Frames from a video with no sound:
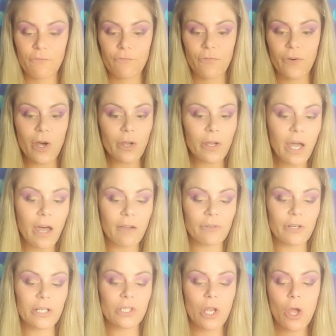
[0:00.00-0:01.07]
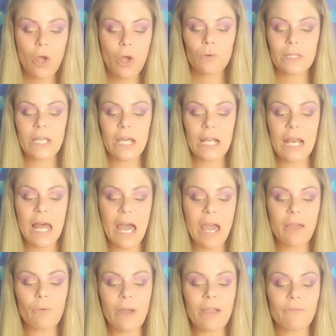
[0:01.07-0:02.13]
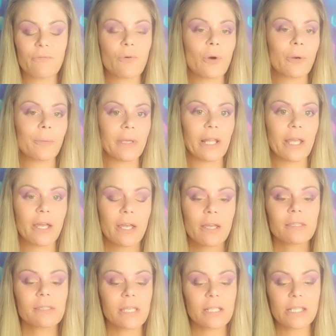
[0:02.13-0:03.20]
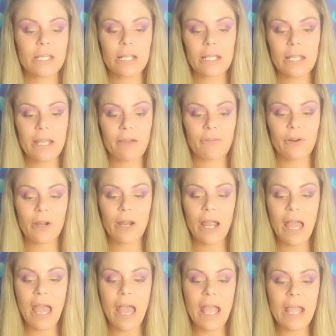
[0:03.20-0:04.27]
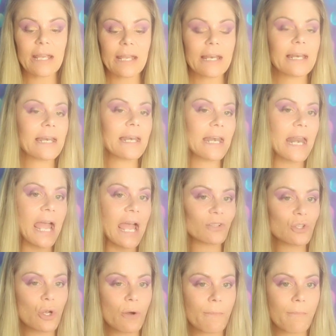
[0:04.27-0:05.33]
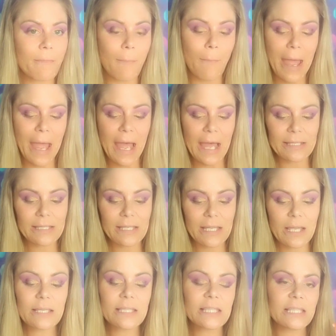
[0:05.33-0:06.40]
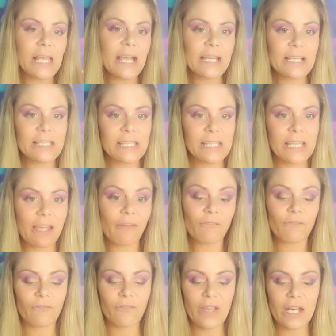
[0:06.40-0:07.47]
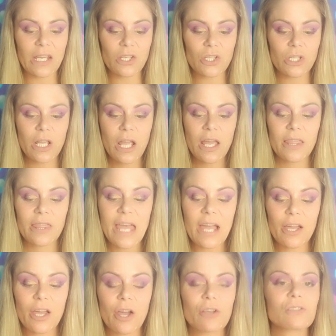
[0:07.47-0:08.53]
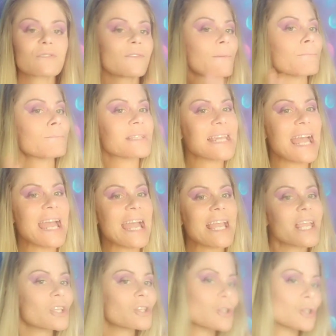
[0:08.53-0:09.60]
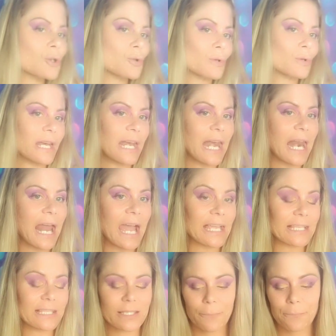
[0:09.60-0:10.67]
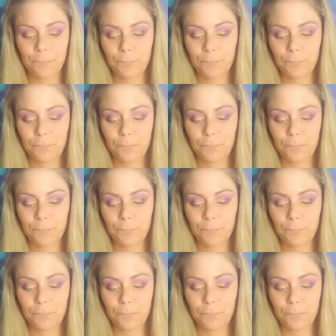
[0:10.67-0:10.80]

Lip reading: full coverage with a lightweight formula to deliver a natural matte second skin finish that goes from day to night.